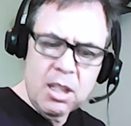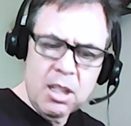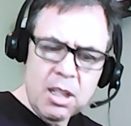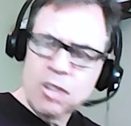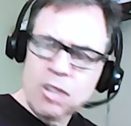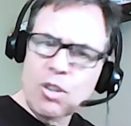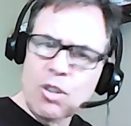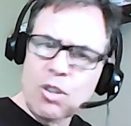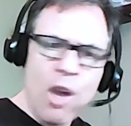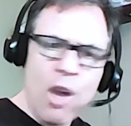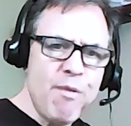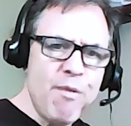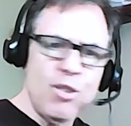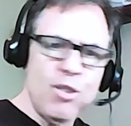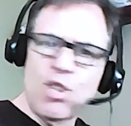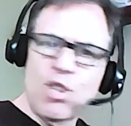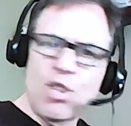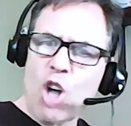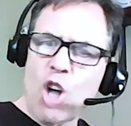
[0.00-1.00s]
not for a
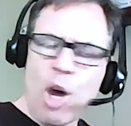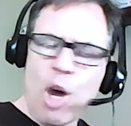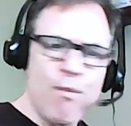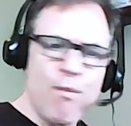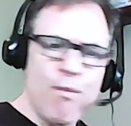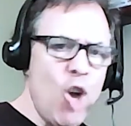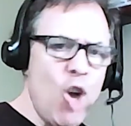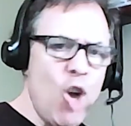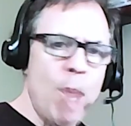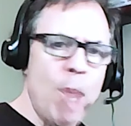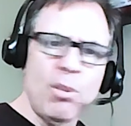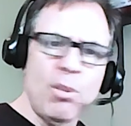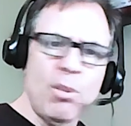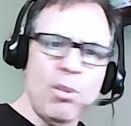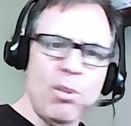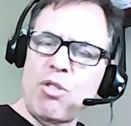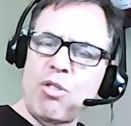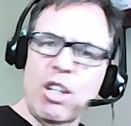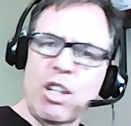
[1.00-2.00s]
job, for
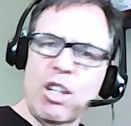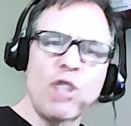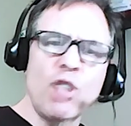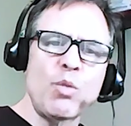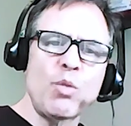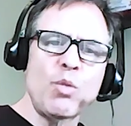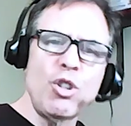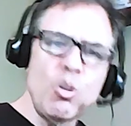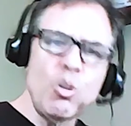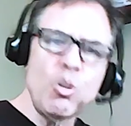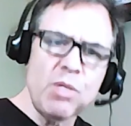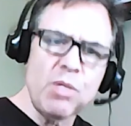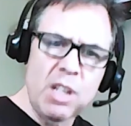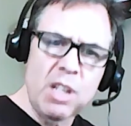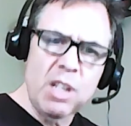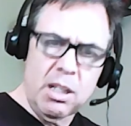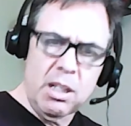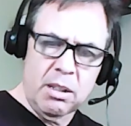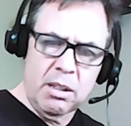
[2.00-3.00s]
opportunity, because we knew it was
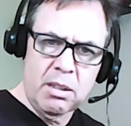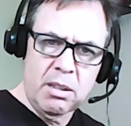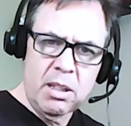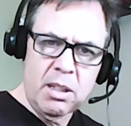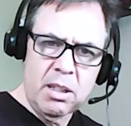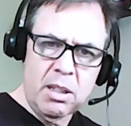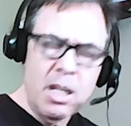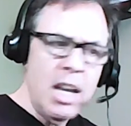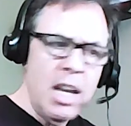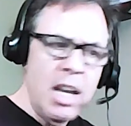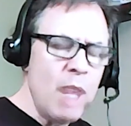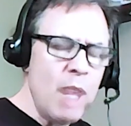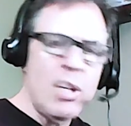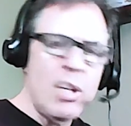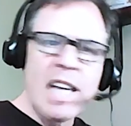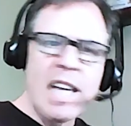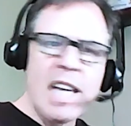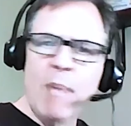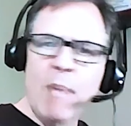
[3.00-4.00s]
here, and we
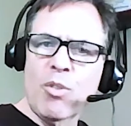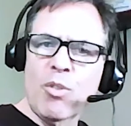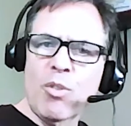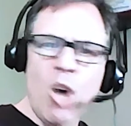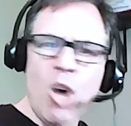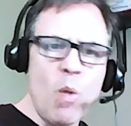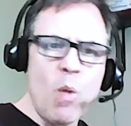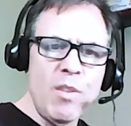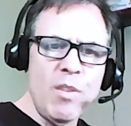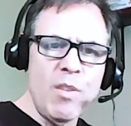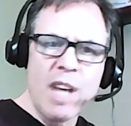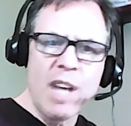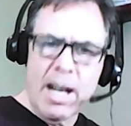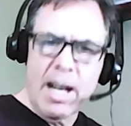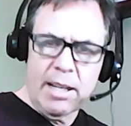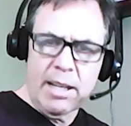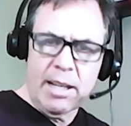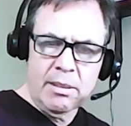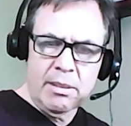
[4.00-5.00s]
came with all we've
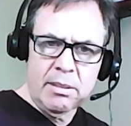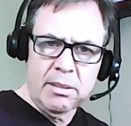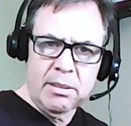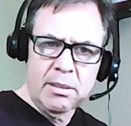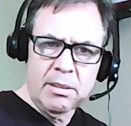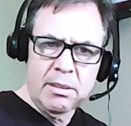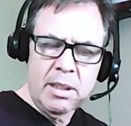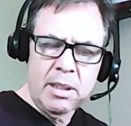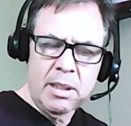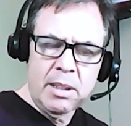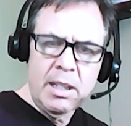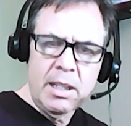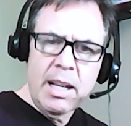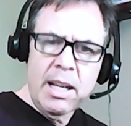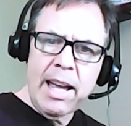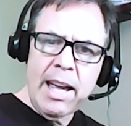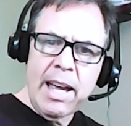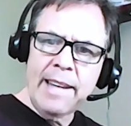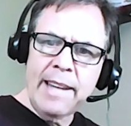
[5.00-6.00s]
got,
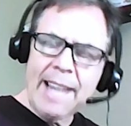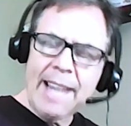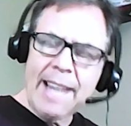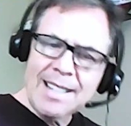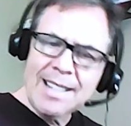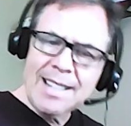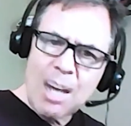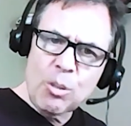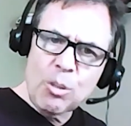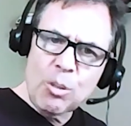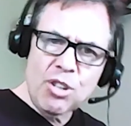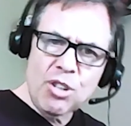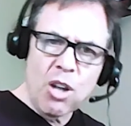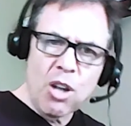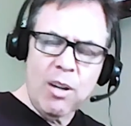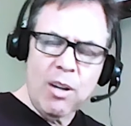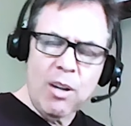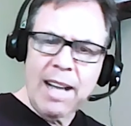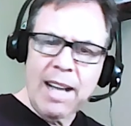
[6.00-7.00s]
and that's how we saw
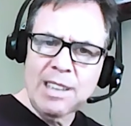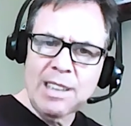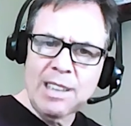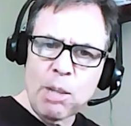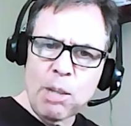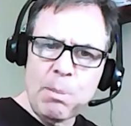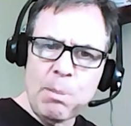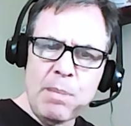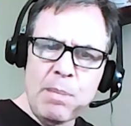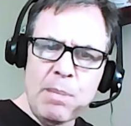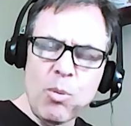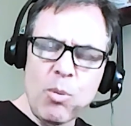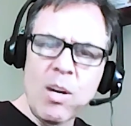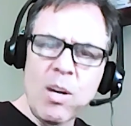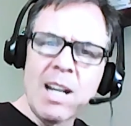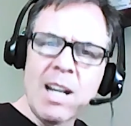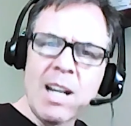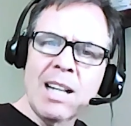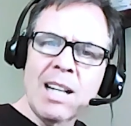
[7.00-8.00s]
it. I tell people,
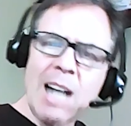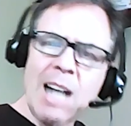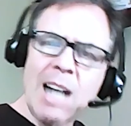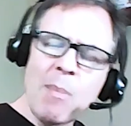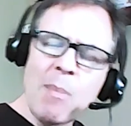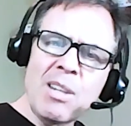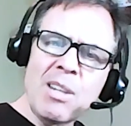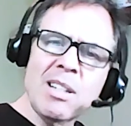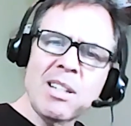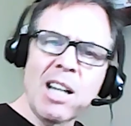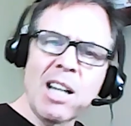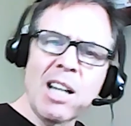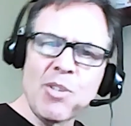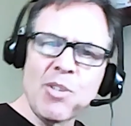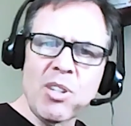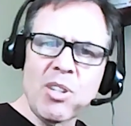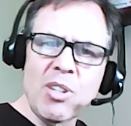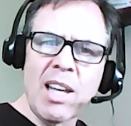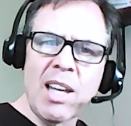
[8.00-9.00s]
come this
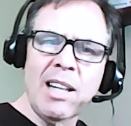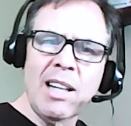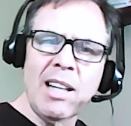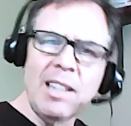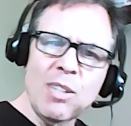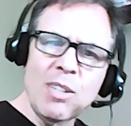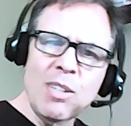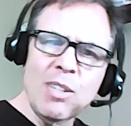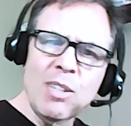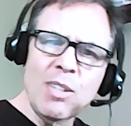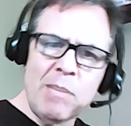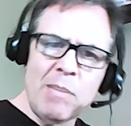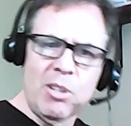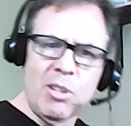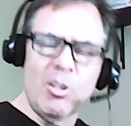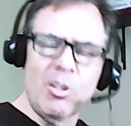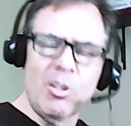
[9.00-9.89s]
country like a legal immigrant.